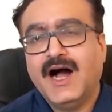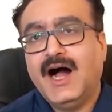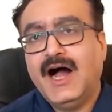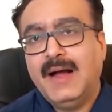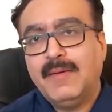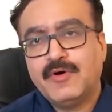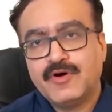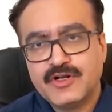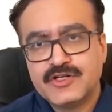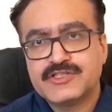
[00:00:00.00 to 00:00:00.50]

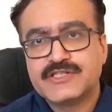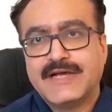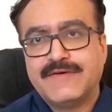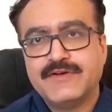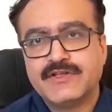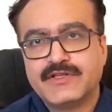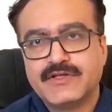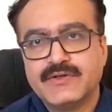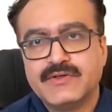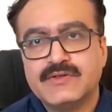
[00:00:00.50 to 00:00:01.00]
I'm going to share
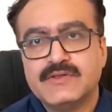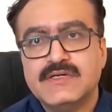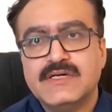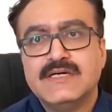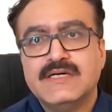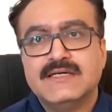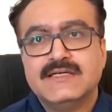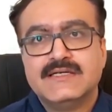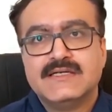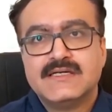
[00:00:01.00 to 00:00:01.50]
with you
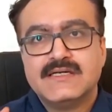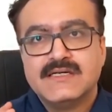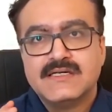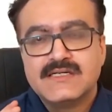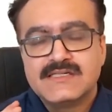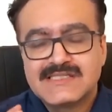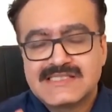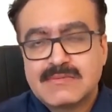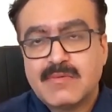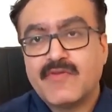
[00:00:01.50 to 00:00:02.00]

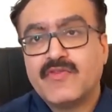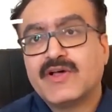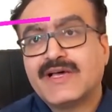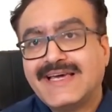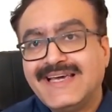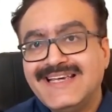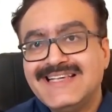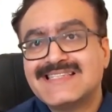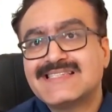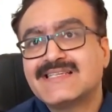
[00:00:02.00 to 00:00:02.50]
some of the
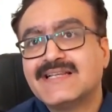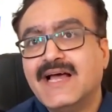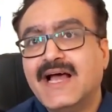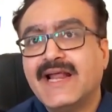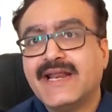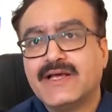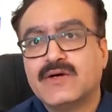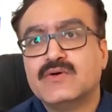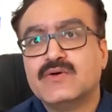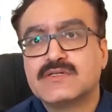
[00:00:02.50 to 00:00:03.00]
key
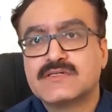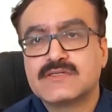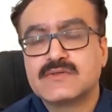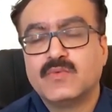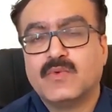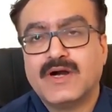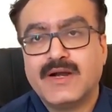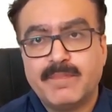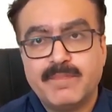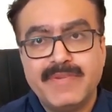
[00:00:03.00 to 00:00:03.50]
scenarios
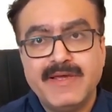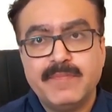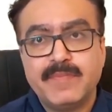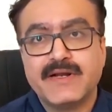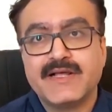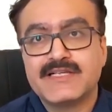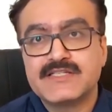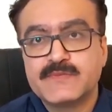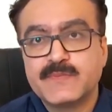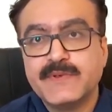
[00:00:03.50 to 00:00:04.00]
what
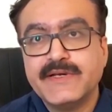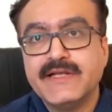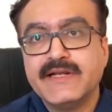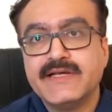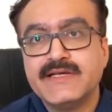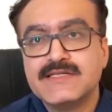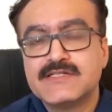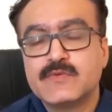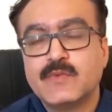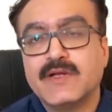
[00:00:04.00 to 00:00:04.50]
people
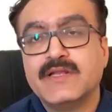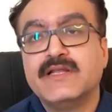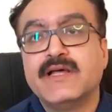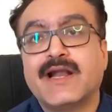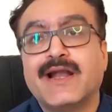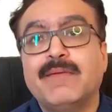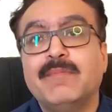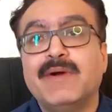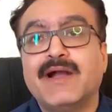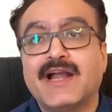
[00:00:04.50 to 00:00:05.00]
experience when they
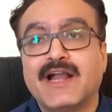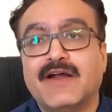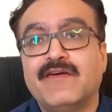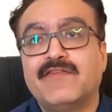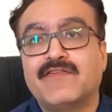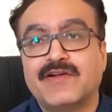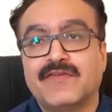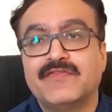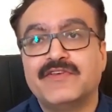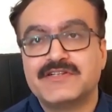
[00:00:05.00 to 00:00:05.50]
are in
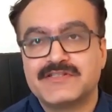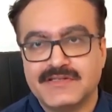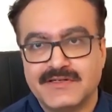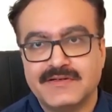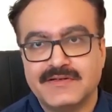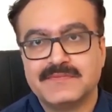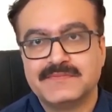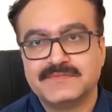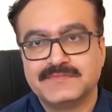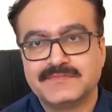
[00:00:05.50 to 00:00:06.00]
midlife transition.
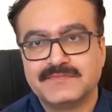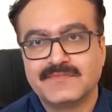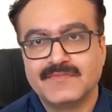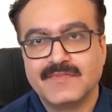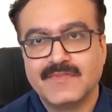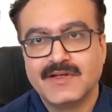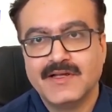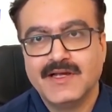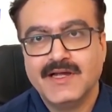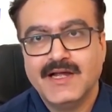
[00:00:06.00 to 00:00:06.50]

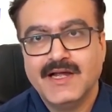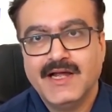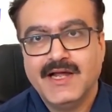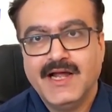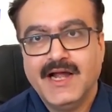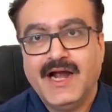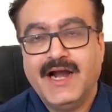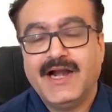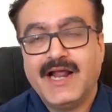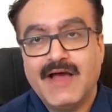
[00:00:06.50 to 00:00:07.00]

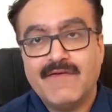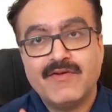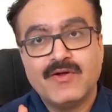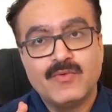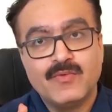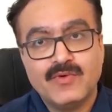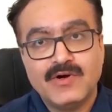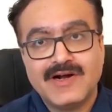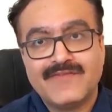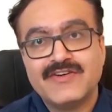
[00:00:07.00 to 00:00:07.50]
And having
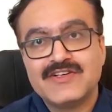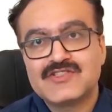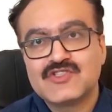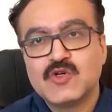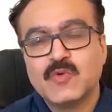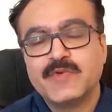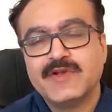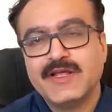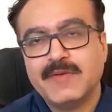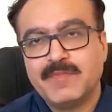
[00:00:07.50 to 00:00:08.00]
worked with
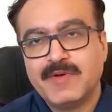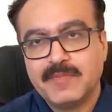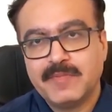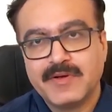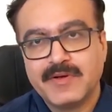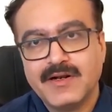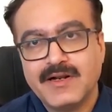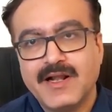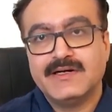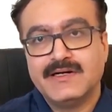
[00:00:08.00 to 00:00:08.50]
so many
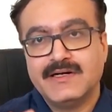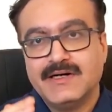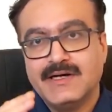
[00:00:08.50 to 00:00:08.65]
people,